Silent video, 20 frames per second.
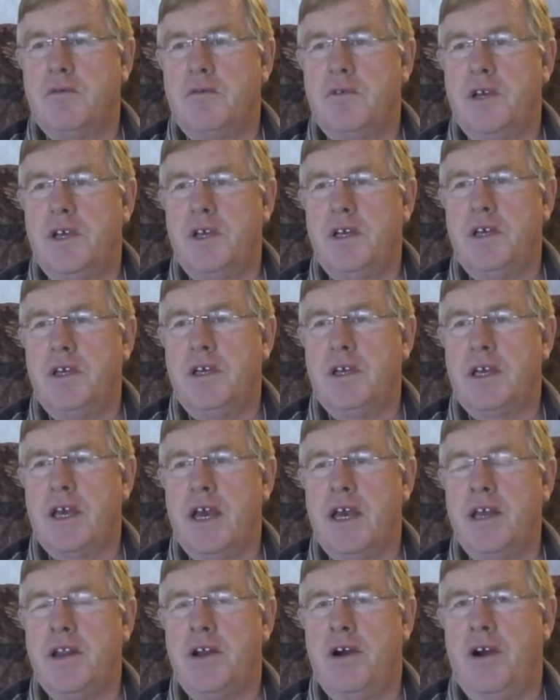
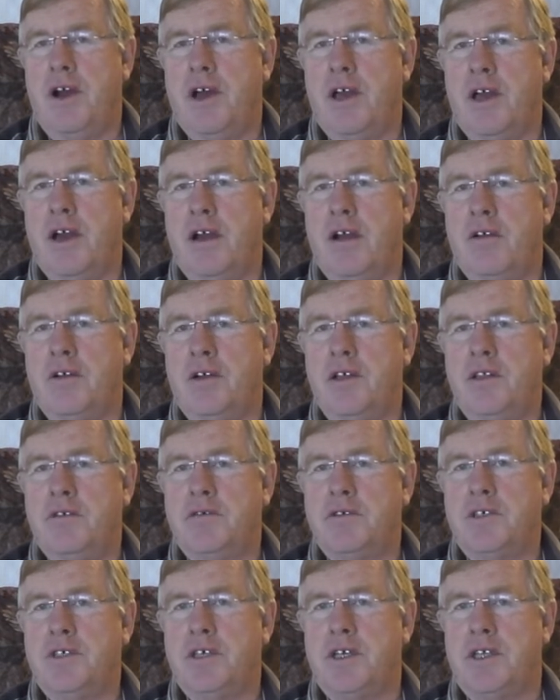Kay and I are in the
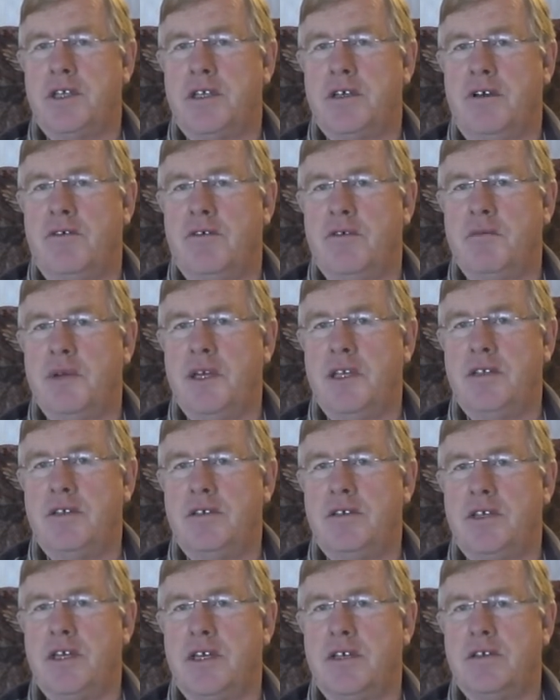receipt of a
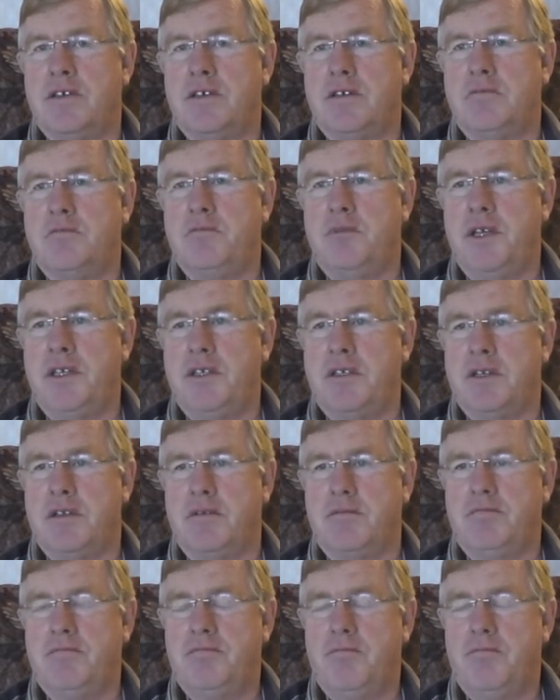means tested pension.